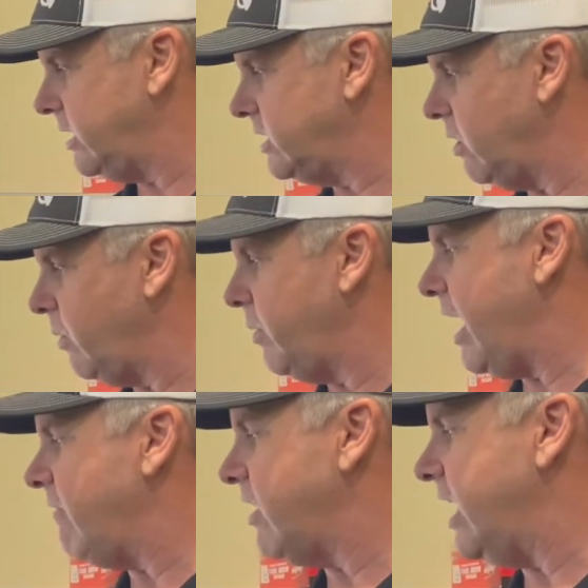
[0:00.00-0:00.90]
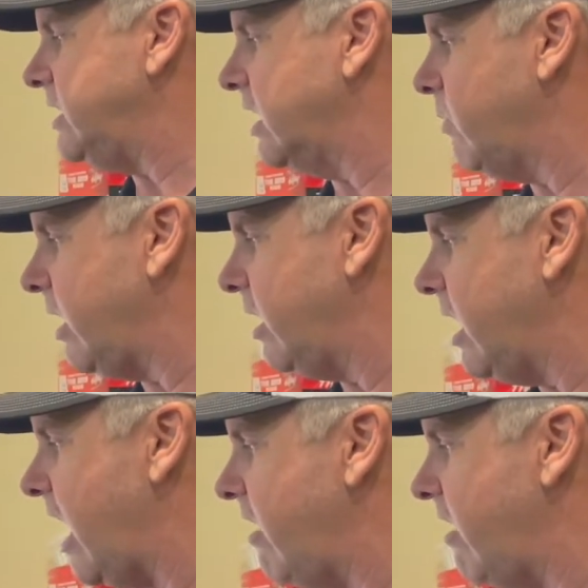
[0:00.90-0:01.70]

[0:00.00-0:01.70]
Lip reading: And so when we have guys that create a lot